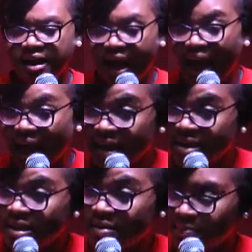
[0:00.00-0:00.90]
your
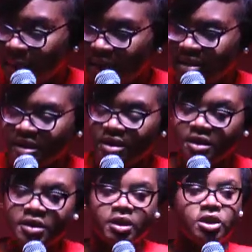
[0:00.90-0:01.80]
eyes back
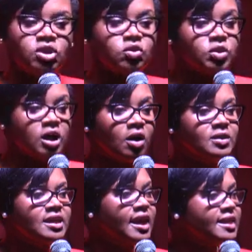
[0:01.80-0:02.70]
to
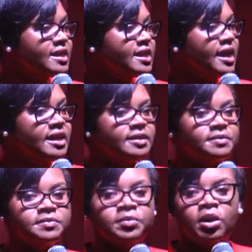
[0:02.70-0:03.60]

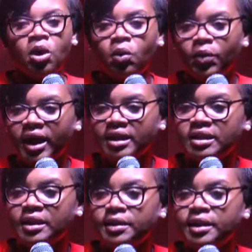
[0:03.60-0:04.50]
2010,
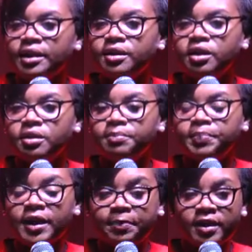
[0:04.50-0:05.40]
when the
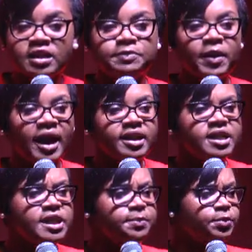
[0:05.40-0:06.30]
People's
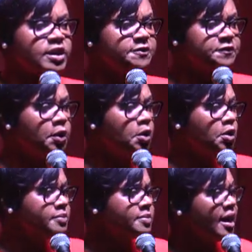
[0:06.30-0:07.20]
Partnership was
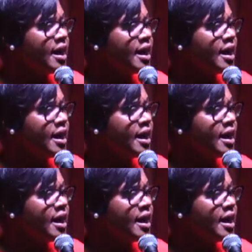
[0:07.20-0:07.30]
formed,